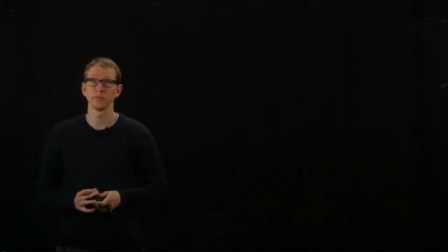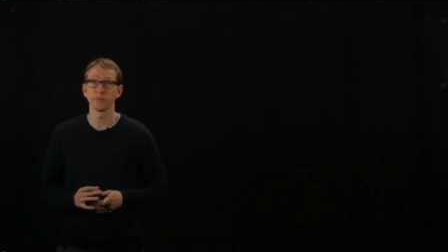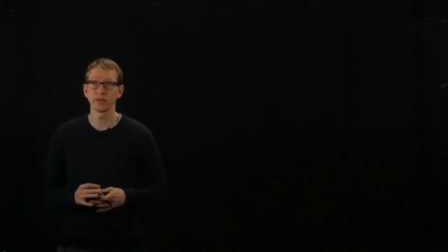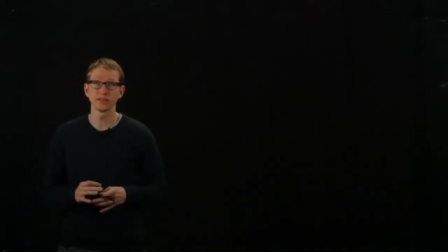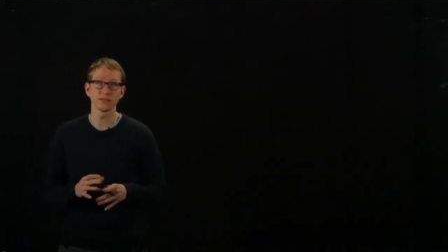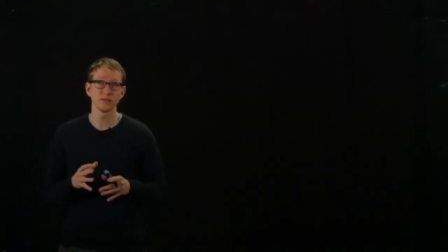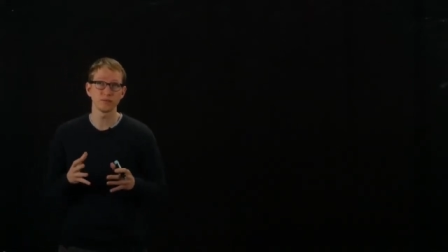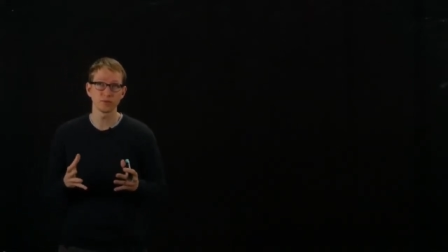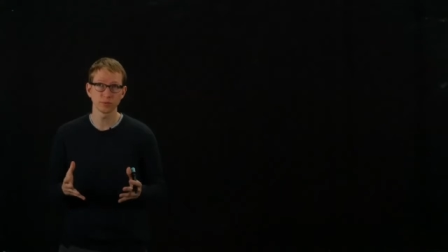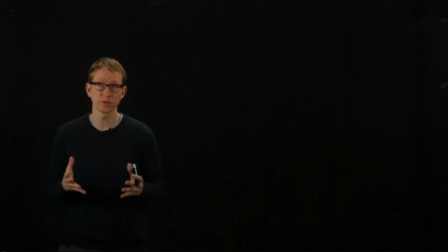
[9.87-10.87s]
but
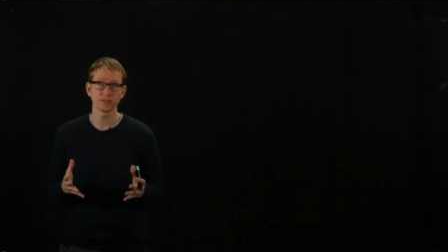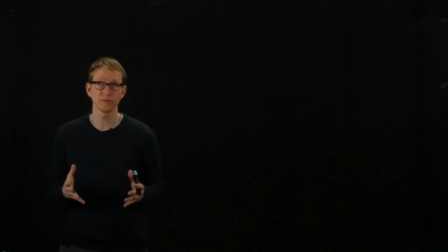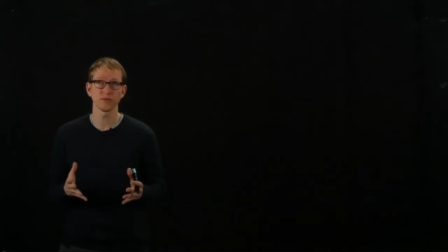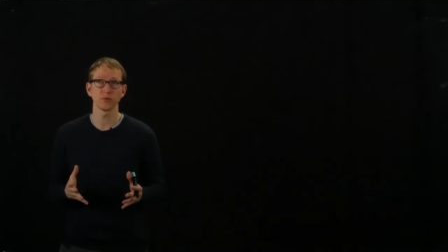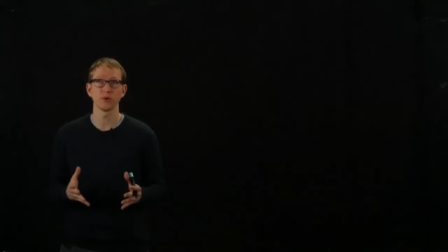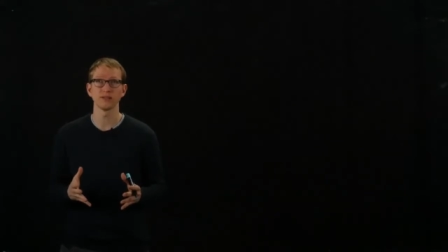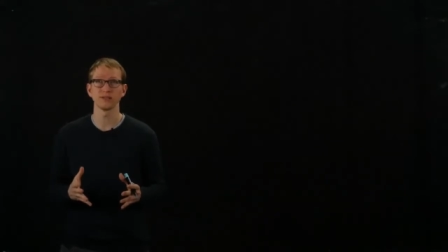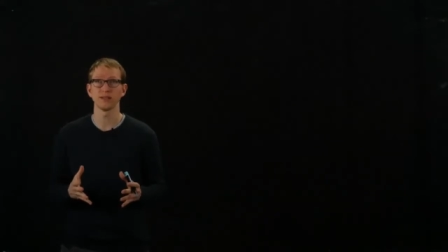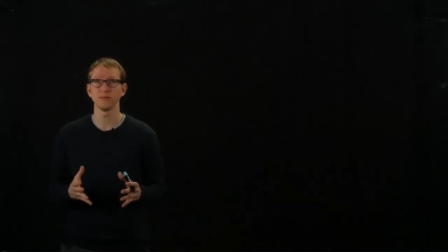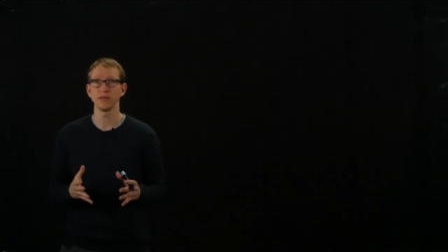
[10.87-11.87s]
specific ones
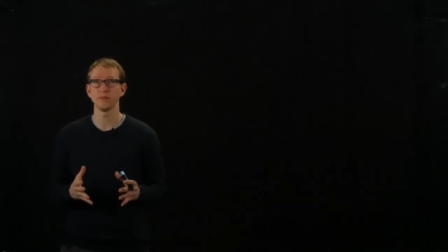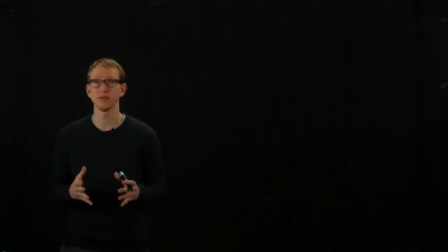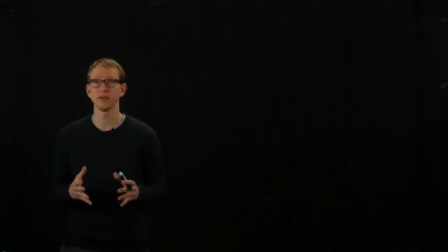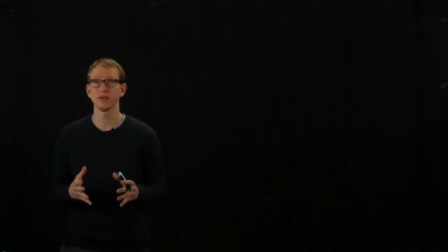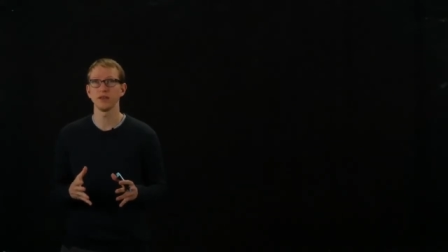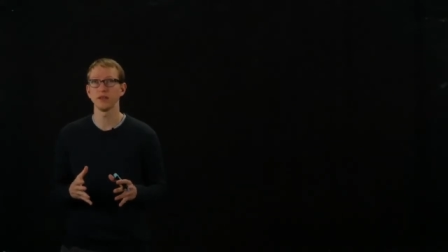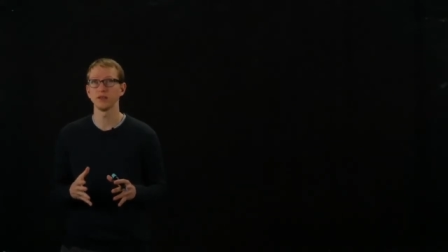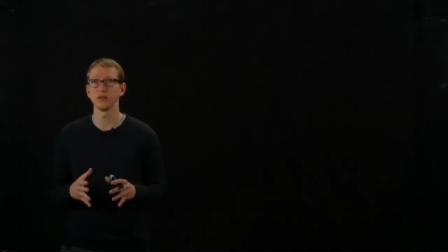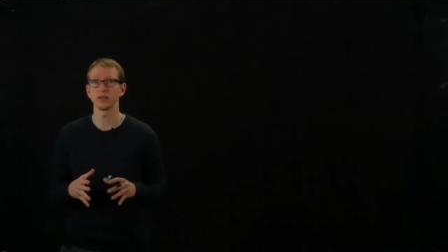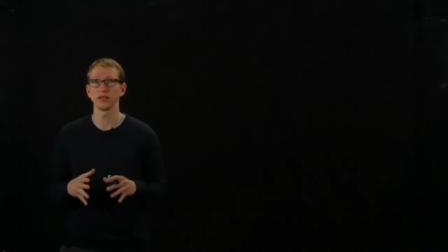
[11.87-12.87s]
that maybe
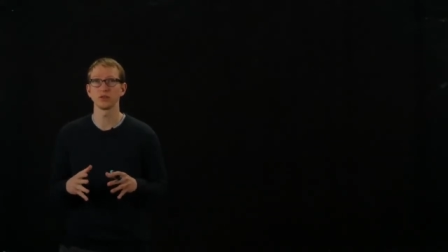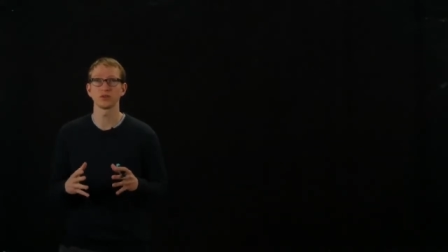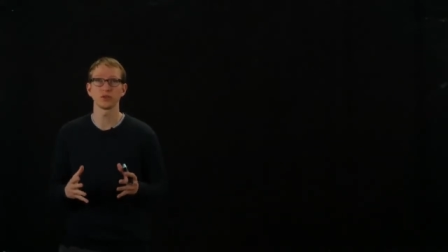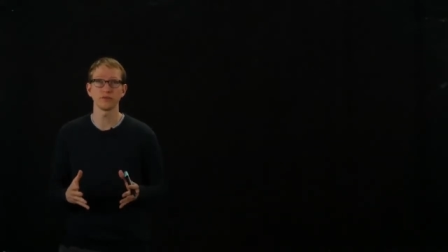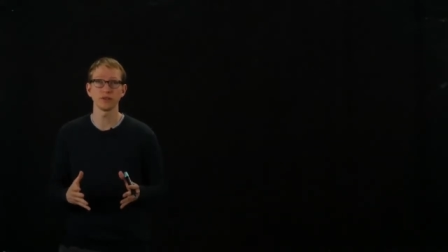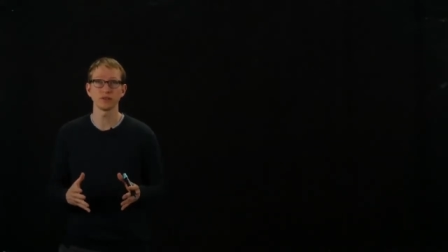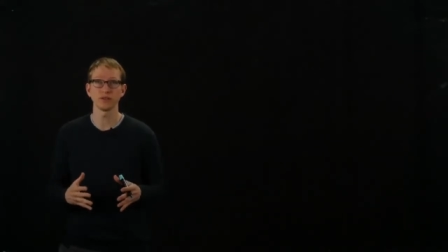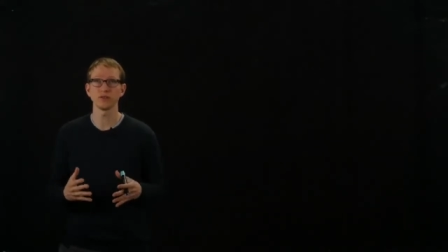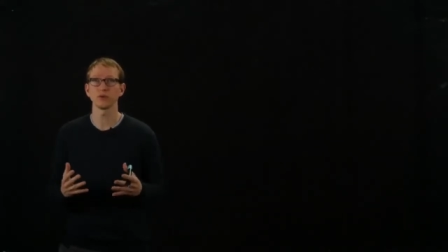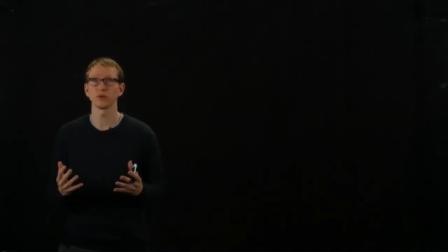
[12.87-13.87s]
look like
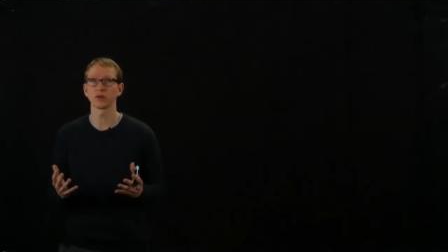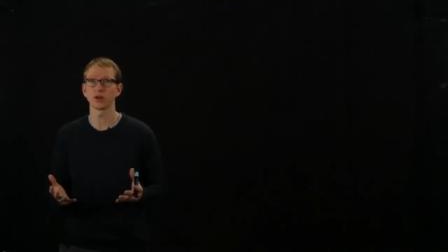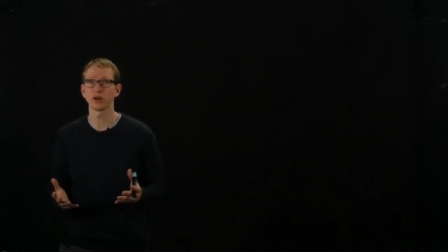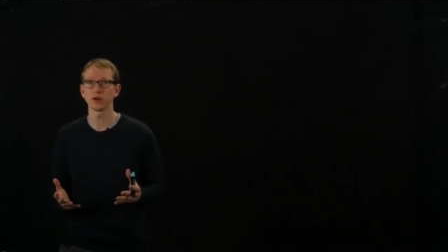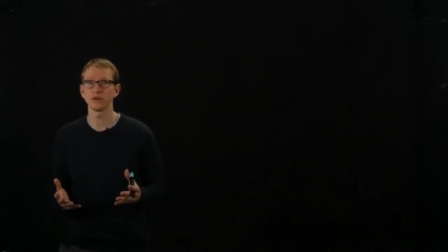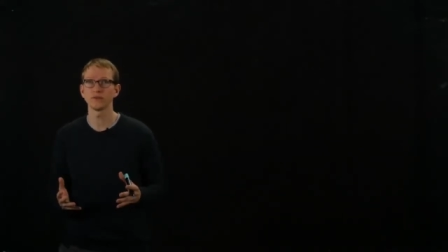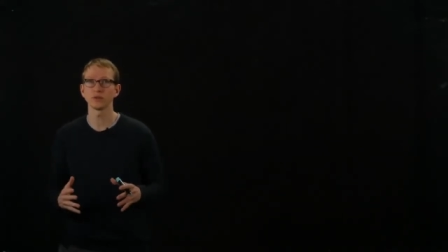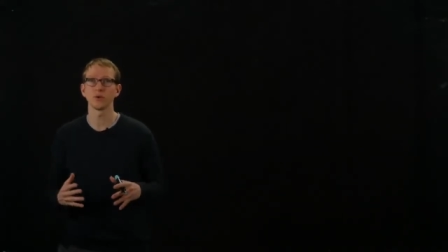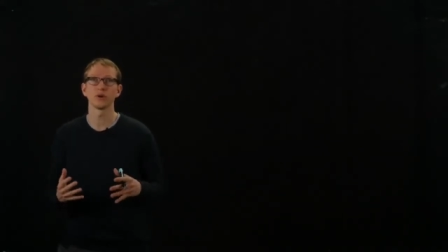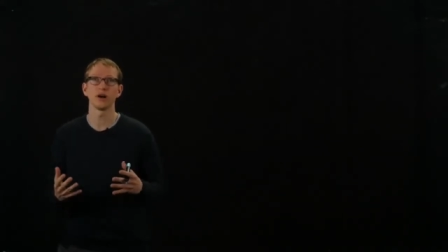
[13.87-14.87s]
surfaces or curves
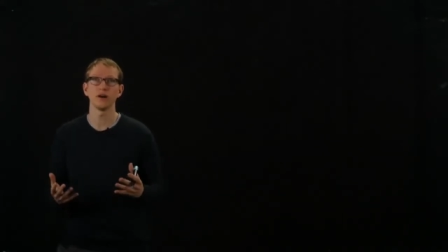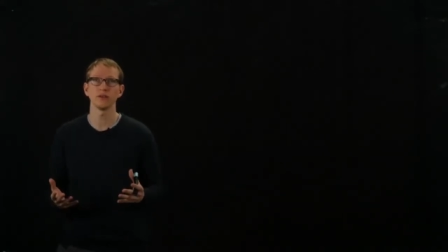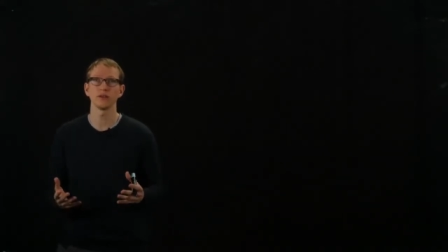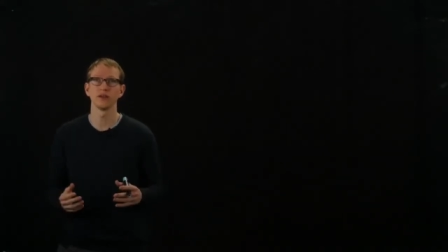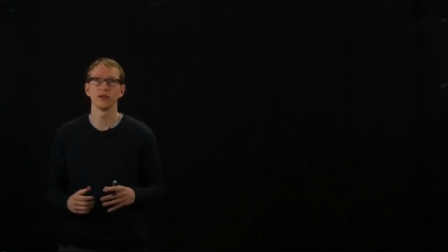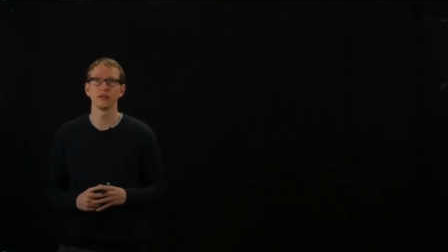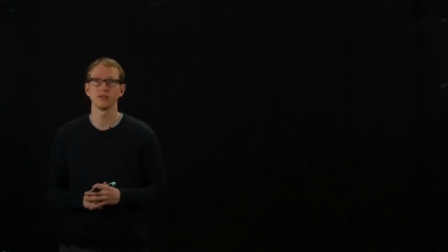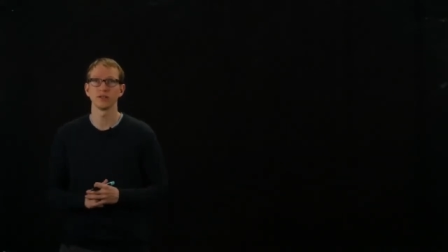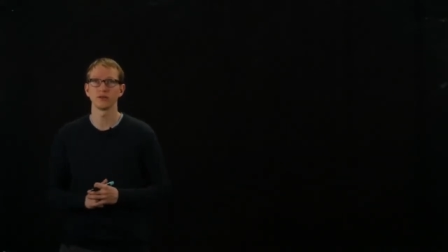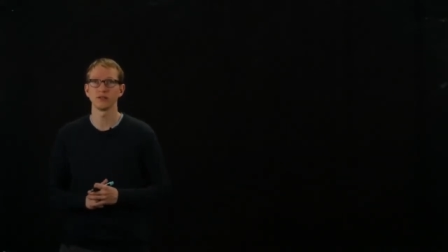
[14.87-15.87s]
or other
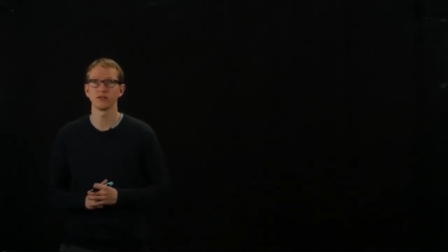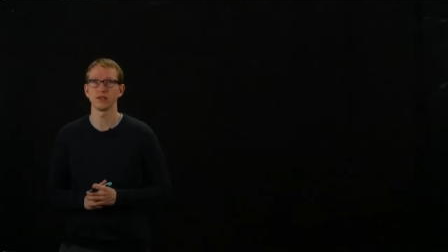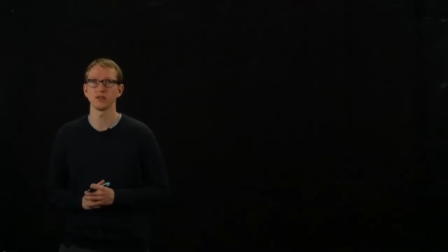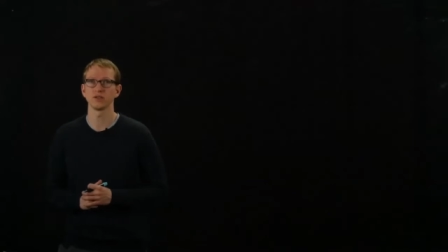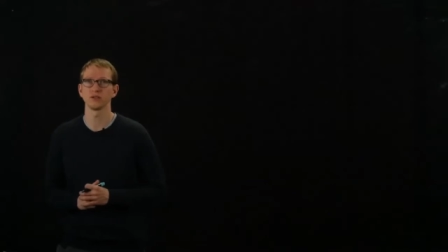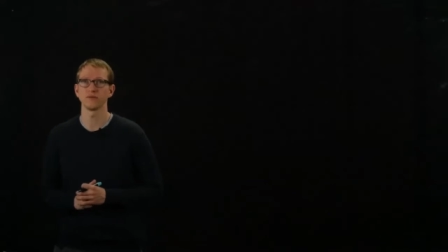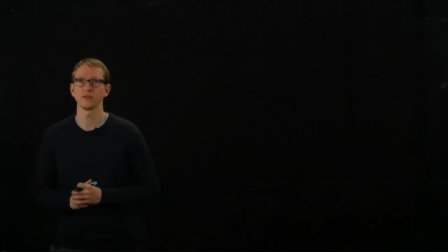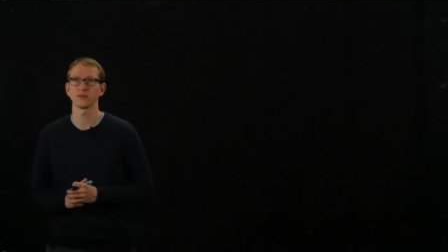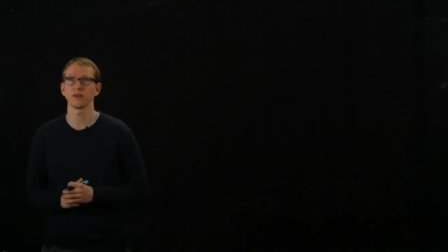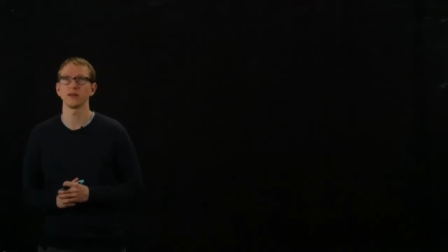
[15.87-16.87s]
generalizations of
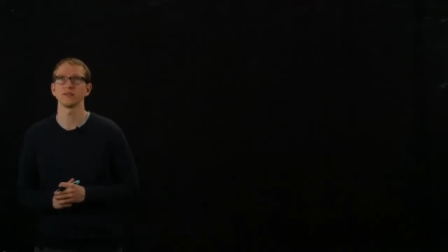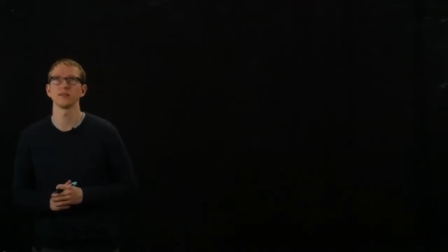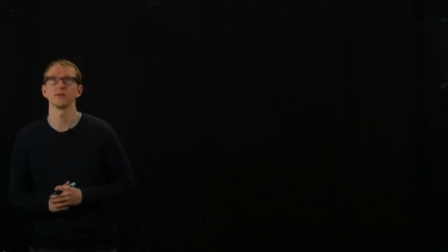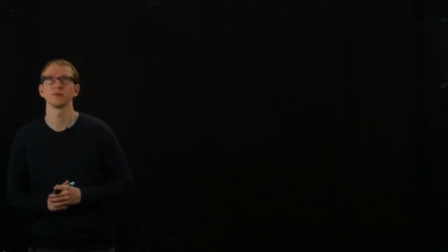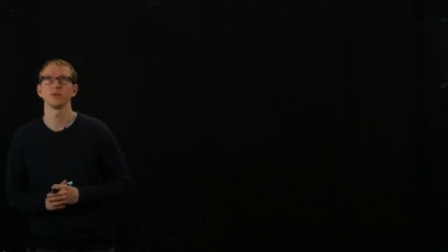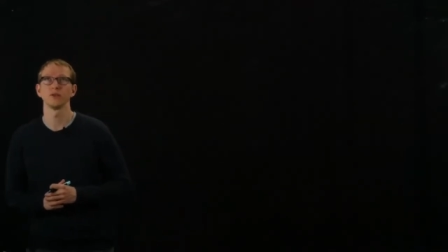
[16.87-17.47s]
this concept,